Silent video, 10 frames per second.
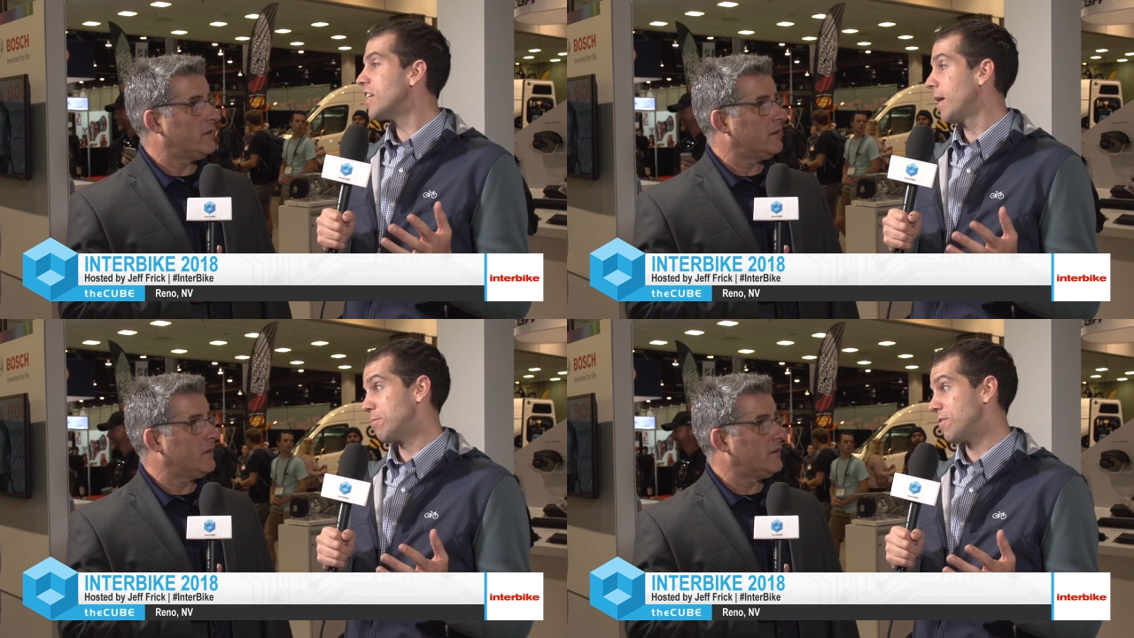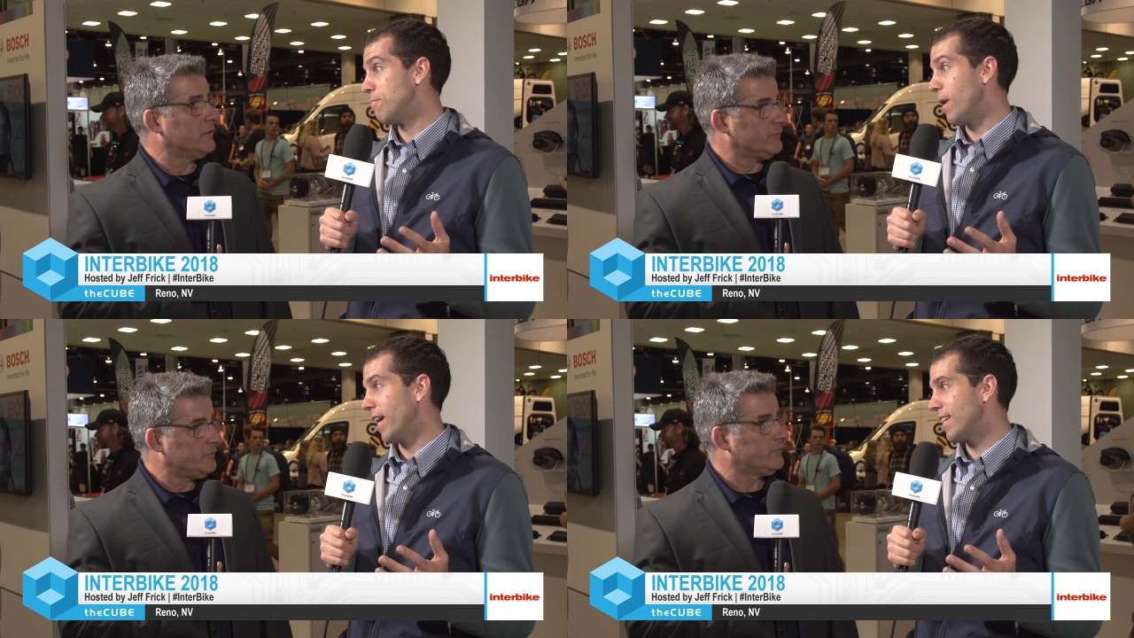Speaker 1: types
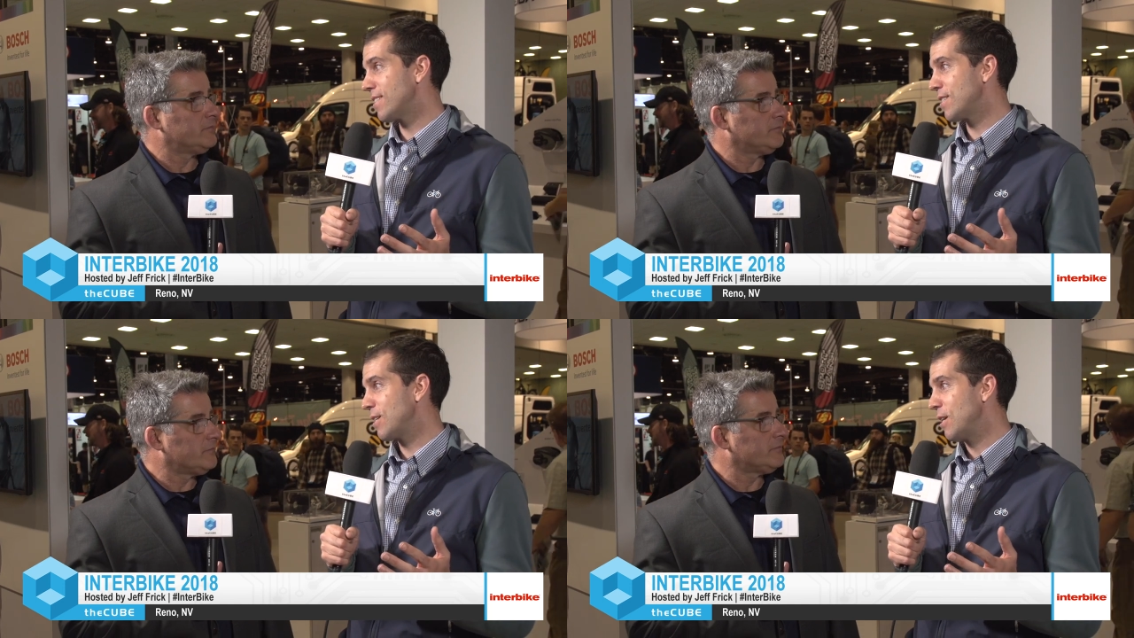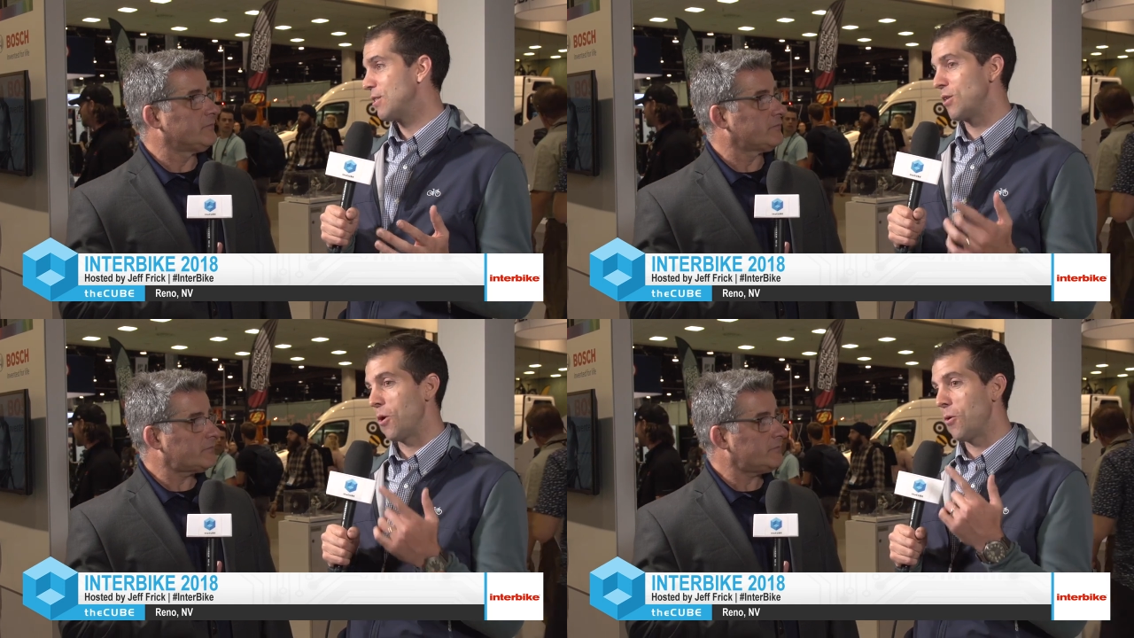of bikes.
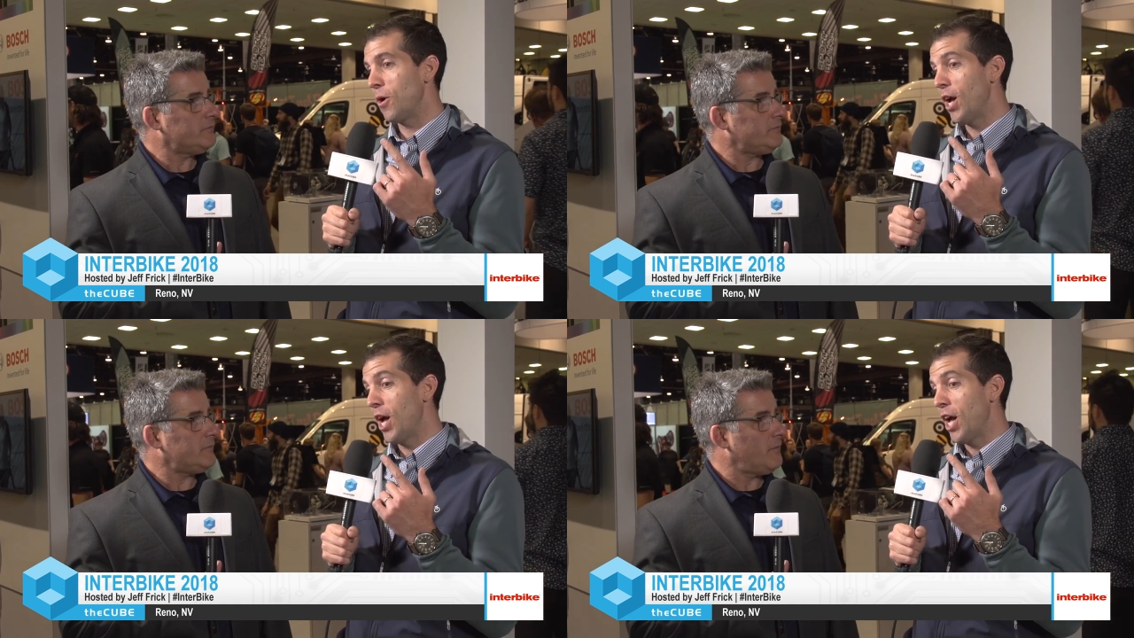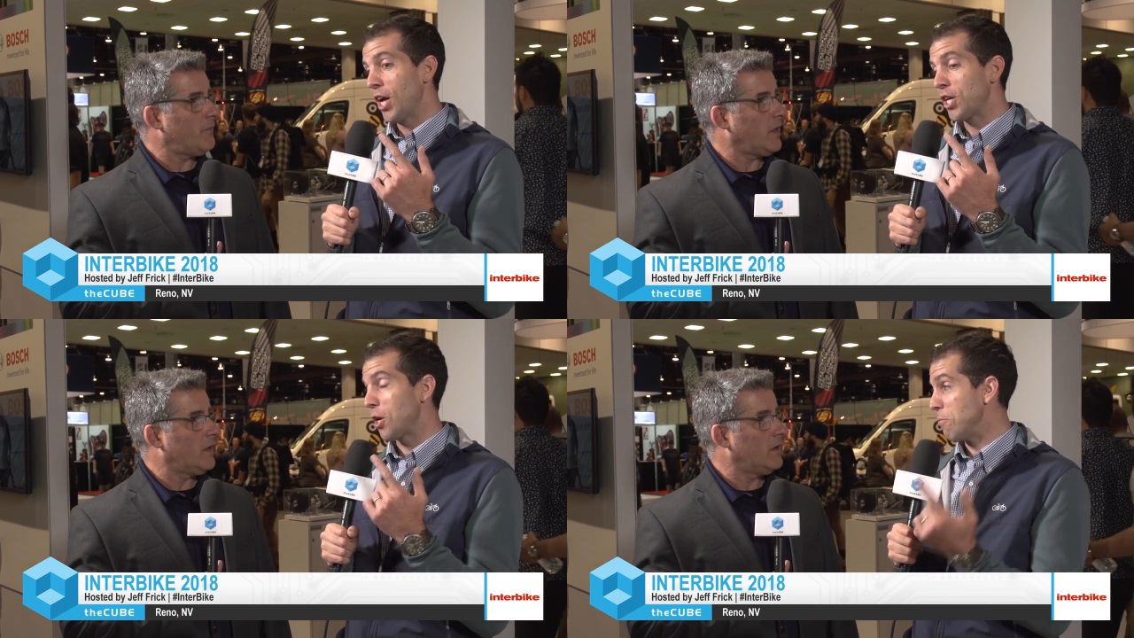So
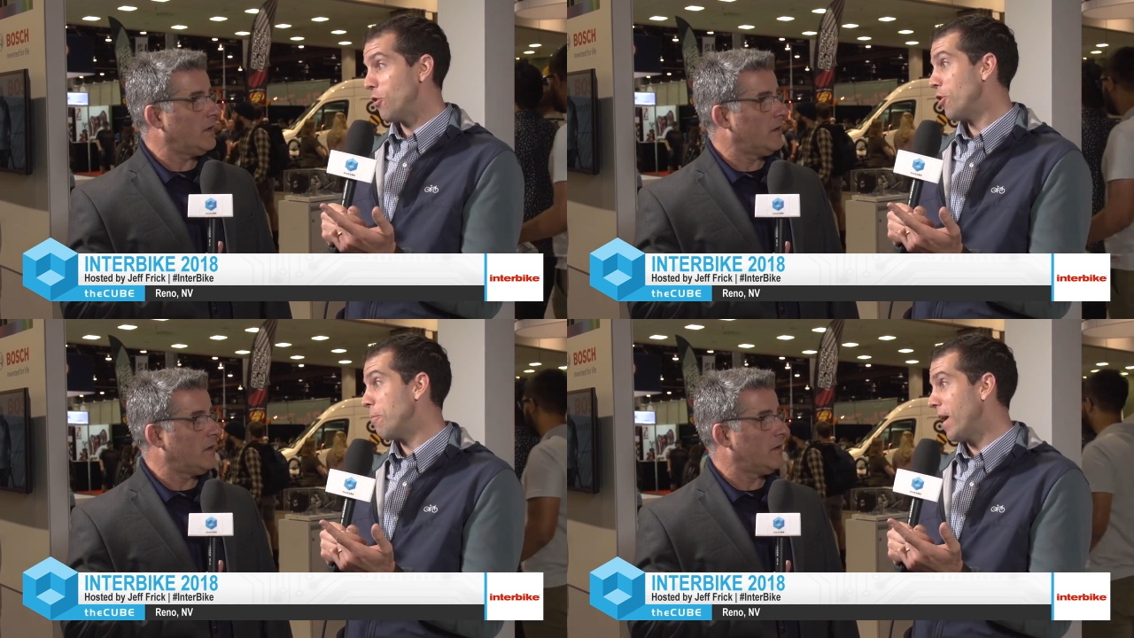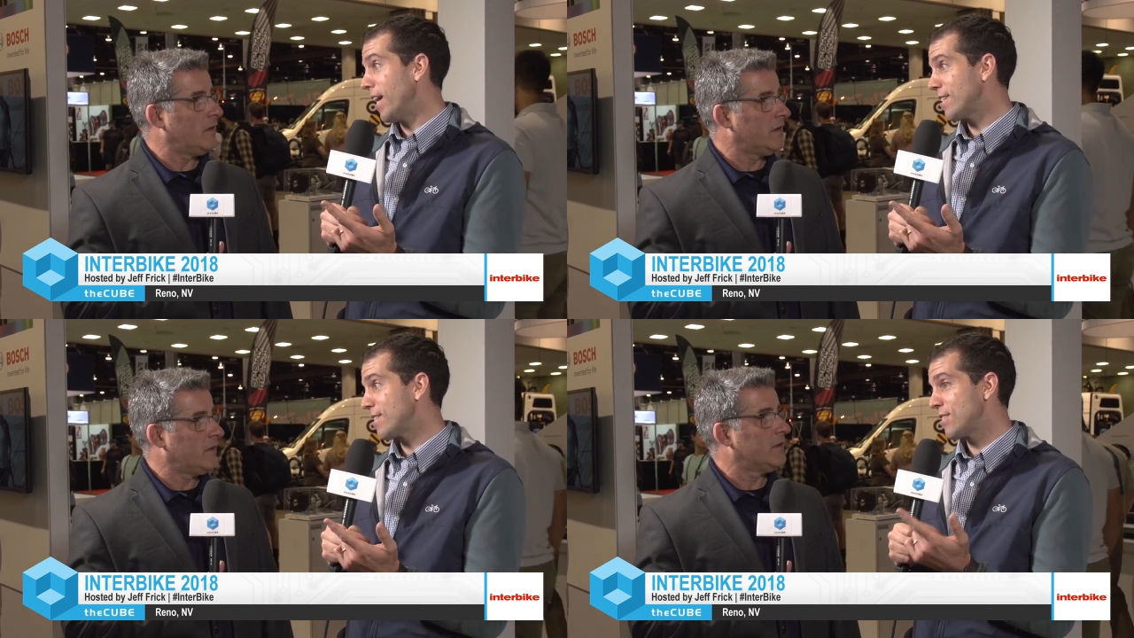commuter
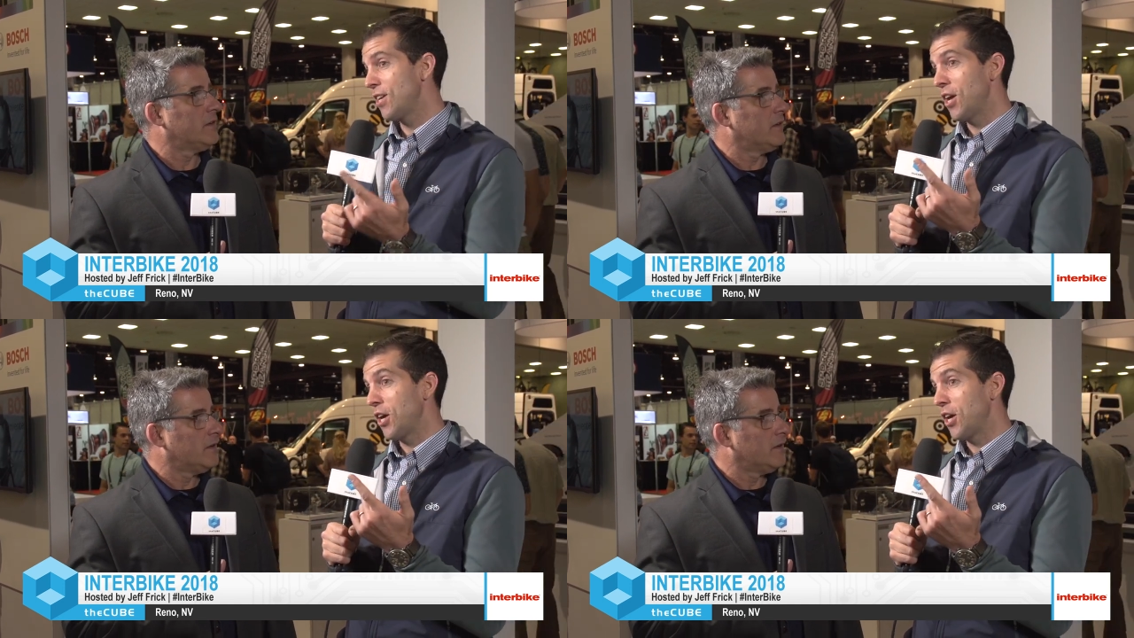bikes,